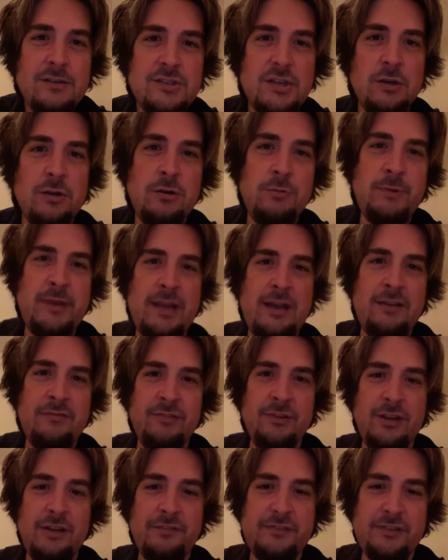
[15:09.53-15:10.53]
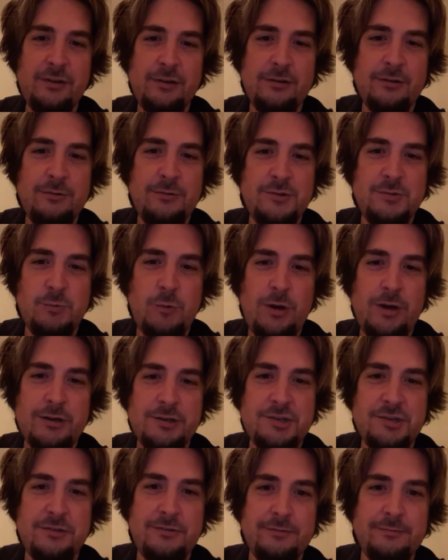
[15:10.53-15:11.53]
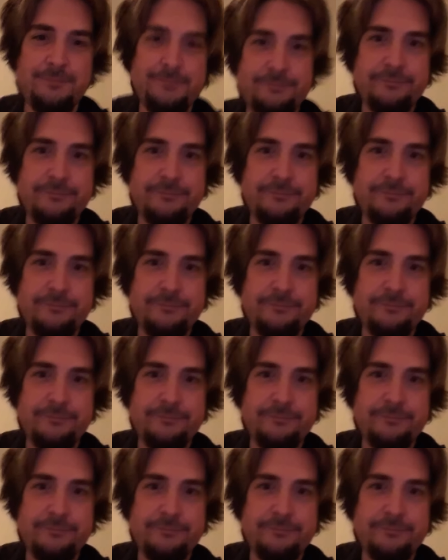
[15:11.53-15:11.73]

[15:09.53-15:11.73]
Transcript: So who do we have left here? Who's watching?